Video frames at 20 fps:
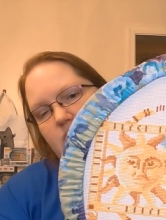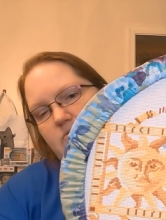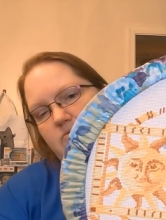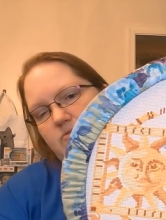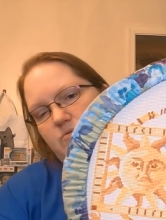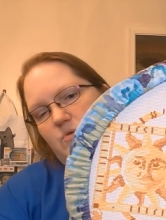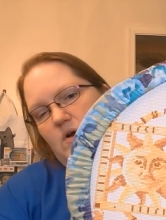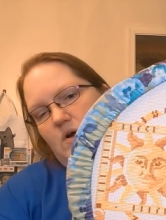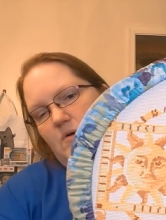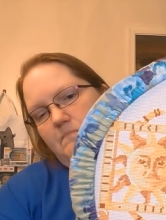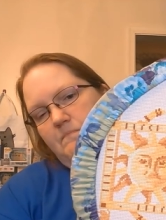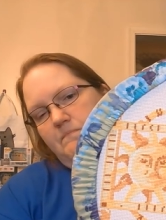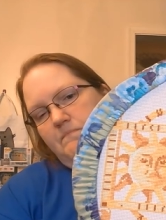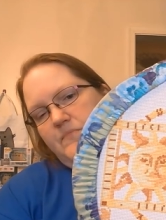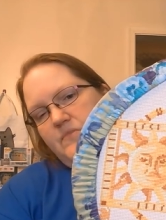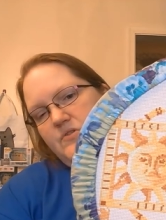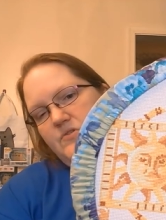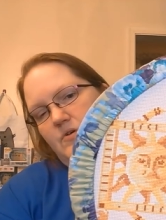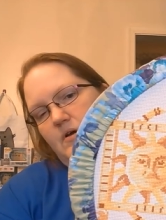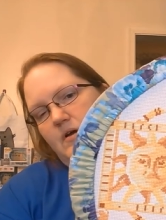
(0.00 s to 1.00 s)
as well.
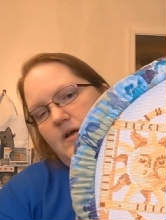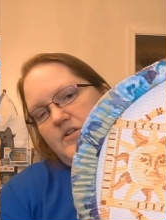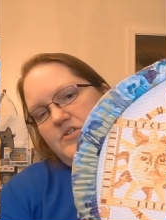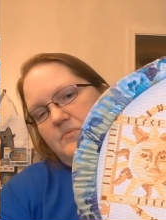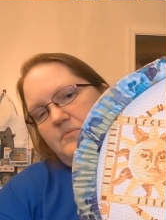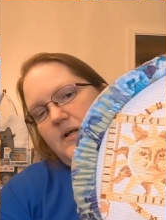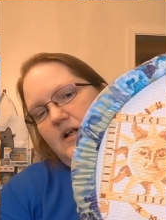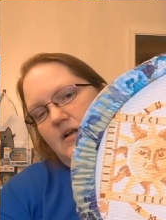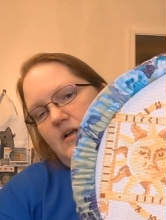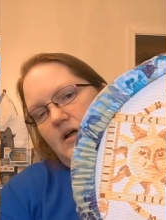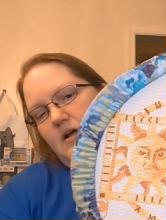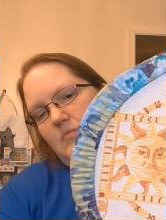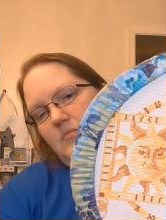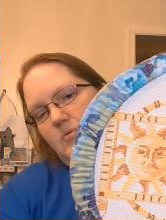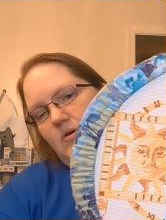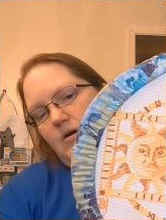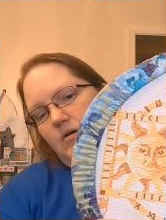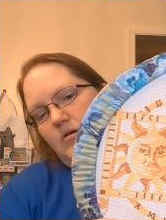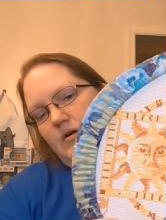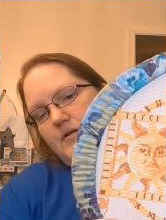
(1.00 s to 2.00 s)
So I actually made a lot of
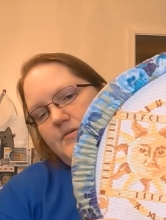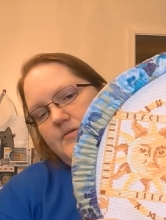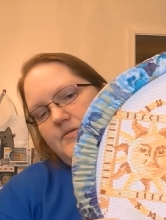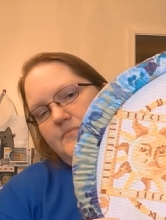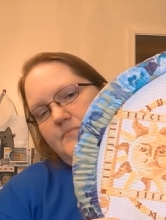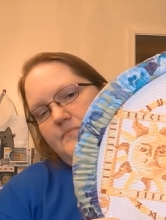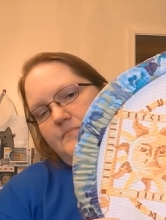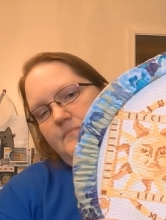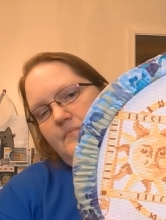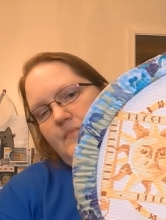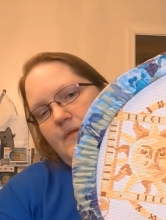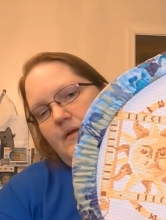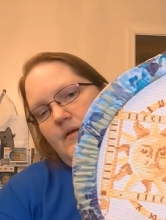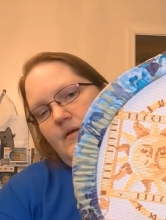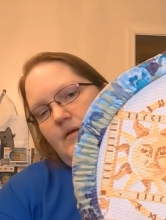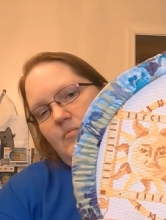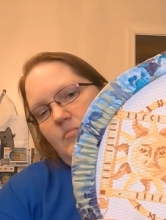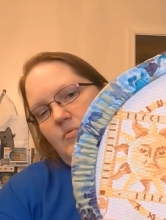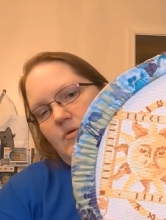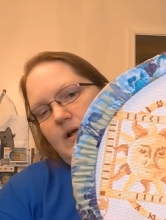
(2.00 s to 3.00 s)
progress.
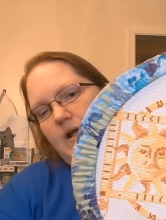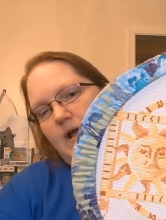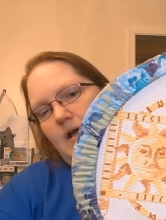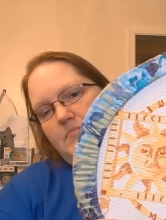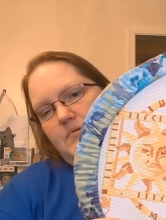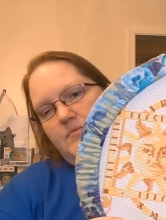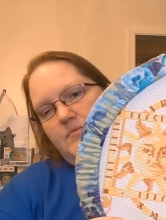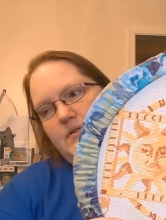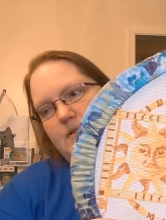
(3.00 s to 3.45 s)
Pretty happy with